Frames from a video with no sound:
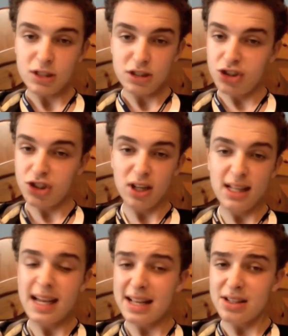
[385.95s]
Charlie
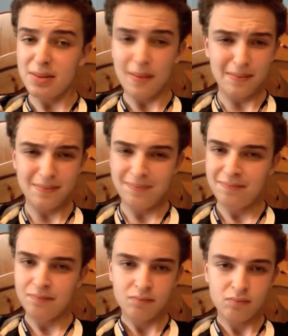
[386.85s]
Adam,
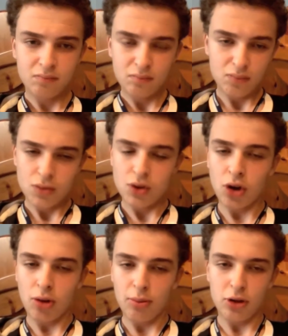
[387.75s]

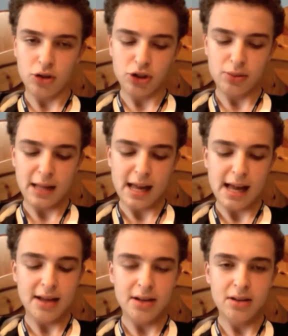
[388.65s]
top-notch
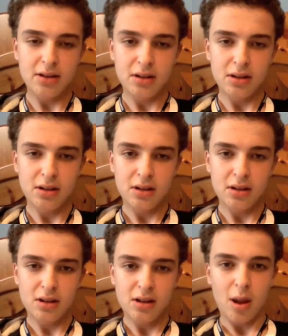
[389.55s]
player.
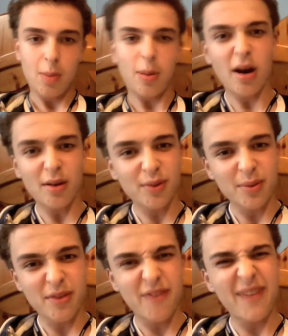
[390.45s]
Apart from
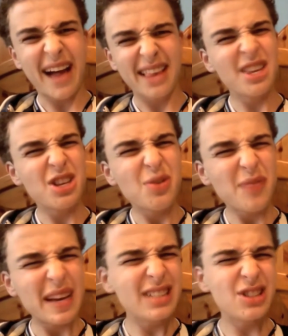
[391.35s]
the fact that you've
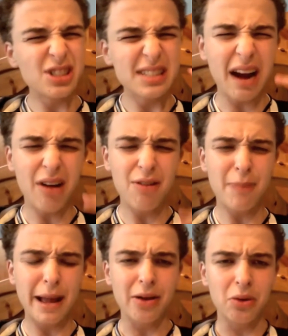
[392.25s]
injured Gareth
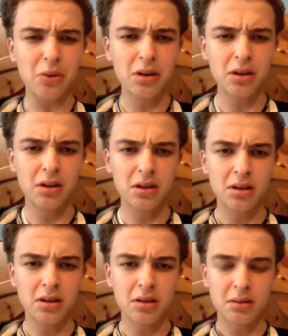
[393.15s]
Bale.
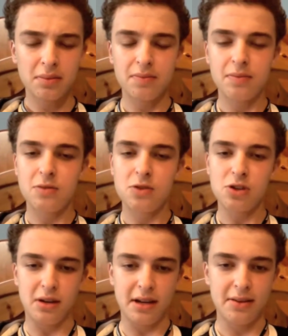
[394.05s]

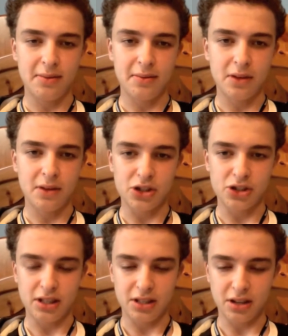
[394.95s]
Sorry, I just
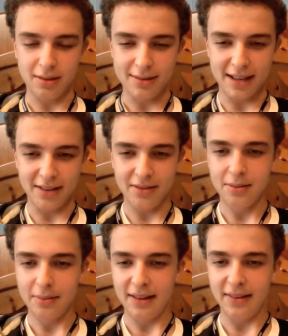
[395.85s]
need to calm down
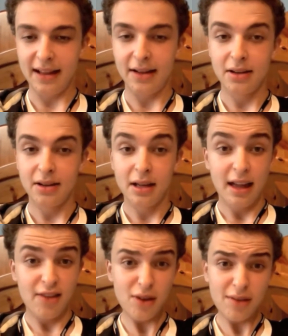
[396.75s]
about that.
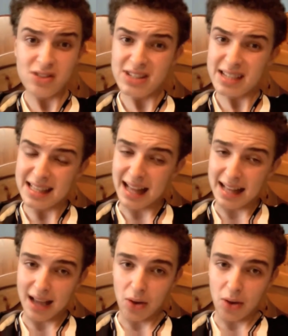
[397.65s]
If you haven't seen that
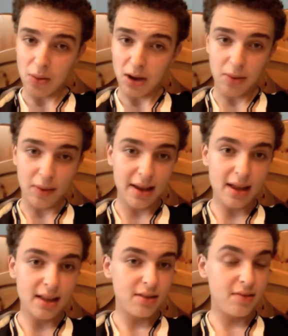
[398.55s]
tackle, by the way,
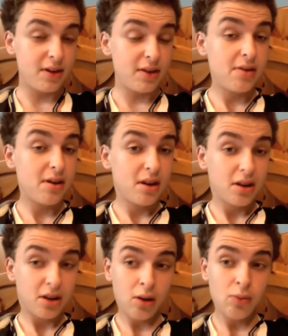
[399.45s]
any of you,
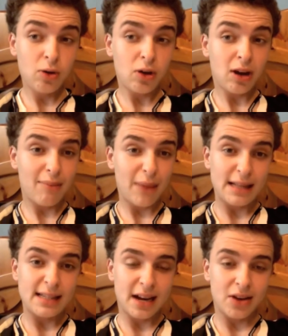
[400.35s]
go and look up that
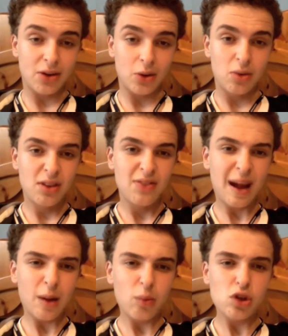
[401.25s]
tackle.
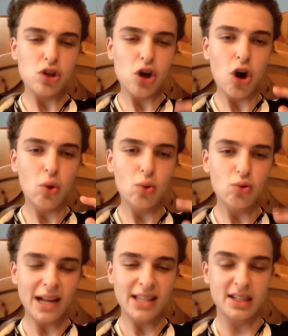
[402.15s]
That was
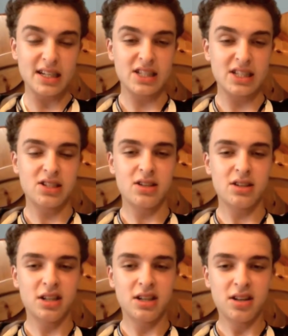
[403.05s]
horrendous.
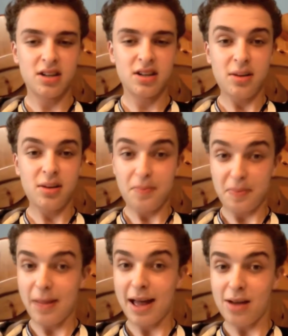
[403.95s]

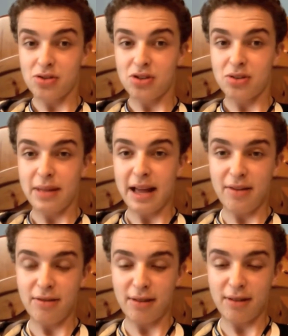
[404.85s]
Bale's going to be out
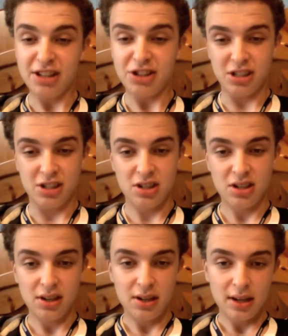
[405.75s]
for ages.
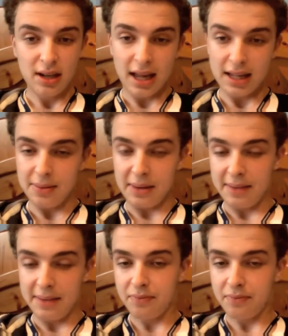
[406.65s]
Anyway,